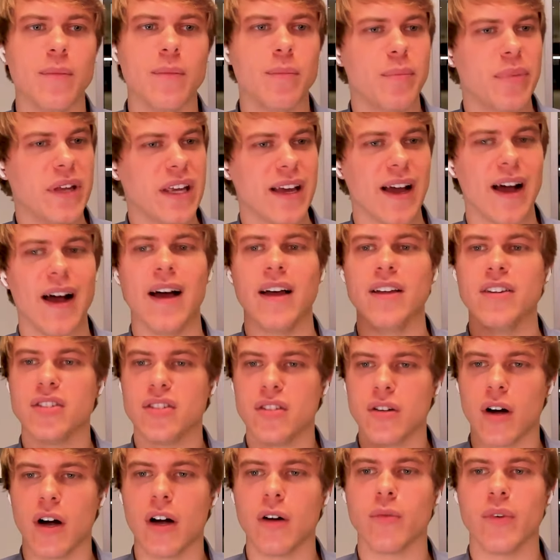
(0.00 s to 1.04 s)
because
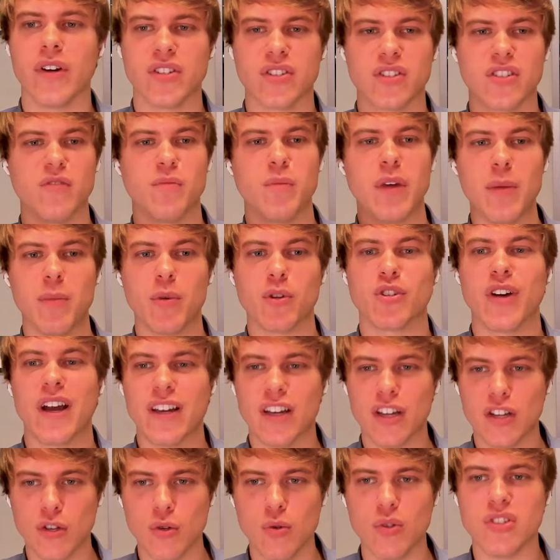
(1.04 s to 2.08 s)
there are risks of people trying
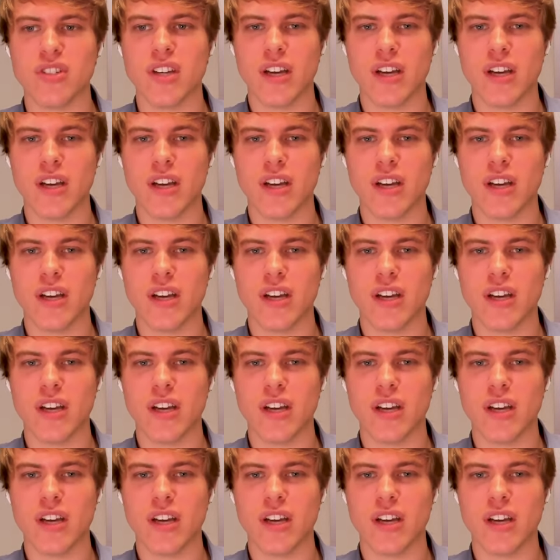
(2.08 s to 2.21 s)
to use